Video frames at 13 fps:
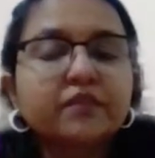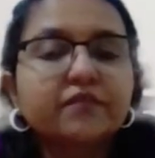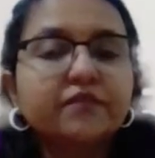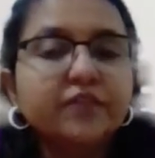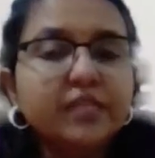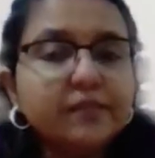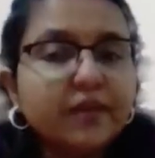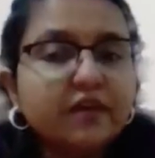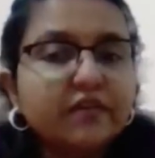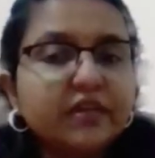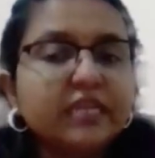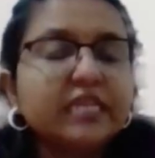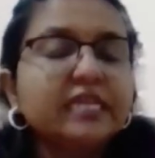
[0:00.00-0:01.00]

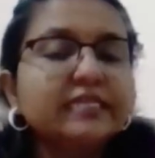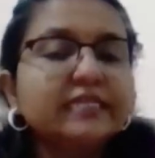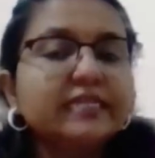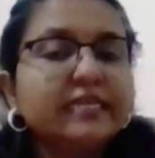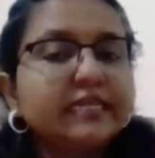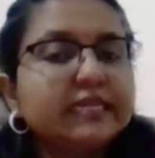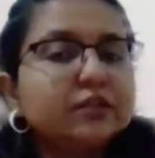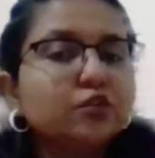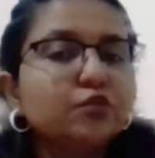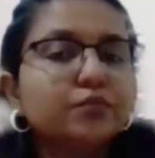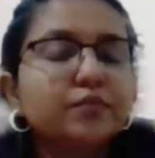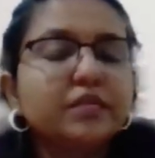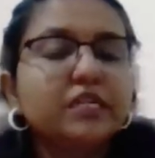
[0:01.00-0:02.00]
willpower is needed
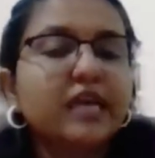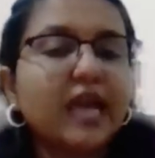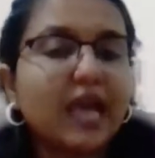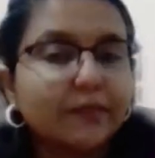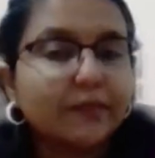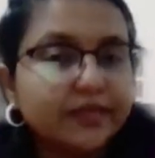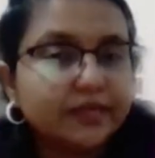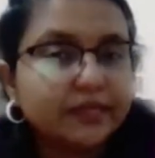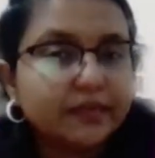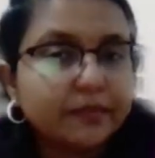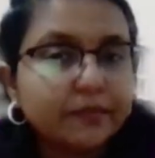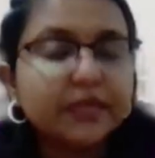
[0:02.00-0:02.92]
to build a habit,